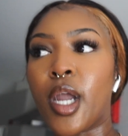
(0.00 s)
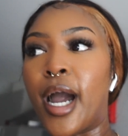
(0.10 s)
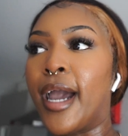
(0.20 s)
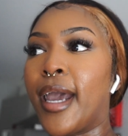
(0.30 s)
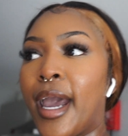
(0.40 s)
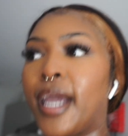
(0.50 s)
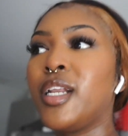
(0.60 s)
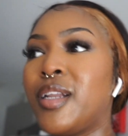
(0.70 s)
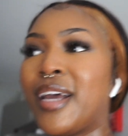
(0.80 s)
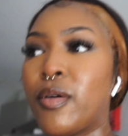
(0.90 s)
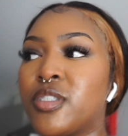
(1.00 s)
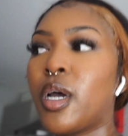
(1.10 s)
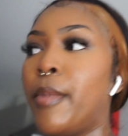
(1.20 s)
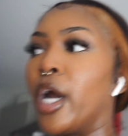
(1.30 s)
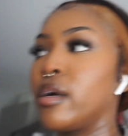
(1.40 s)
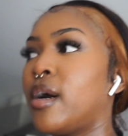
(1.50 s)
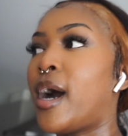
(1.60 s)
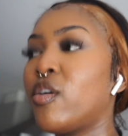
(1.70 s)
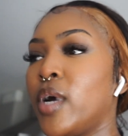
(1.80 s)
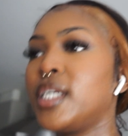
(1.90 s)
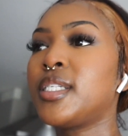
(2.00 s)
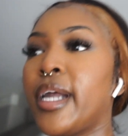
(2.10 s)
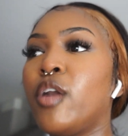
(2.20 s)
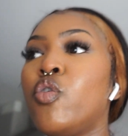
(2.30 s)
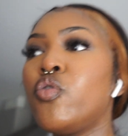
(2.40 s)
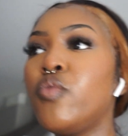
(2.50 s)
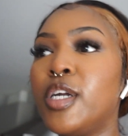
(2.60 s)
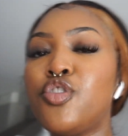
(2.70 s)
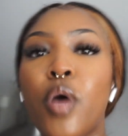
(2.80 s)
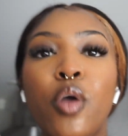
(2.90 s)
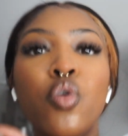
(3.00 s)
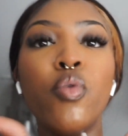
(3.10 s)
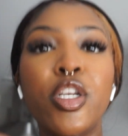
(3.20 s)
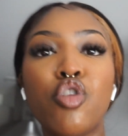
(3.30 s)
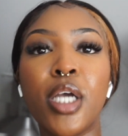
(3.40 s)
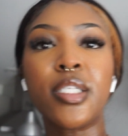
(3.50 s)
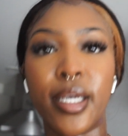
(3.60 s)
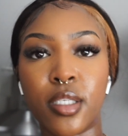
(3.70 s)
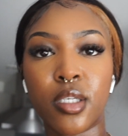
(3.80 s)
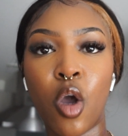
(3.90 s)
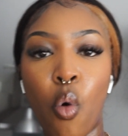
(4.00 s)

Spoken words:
I hate summer. I don't understand who enjoys this.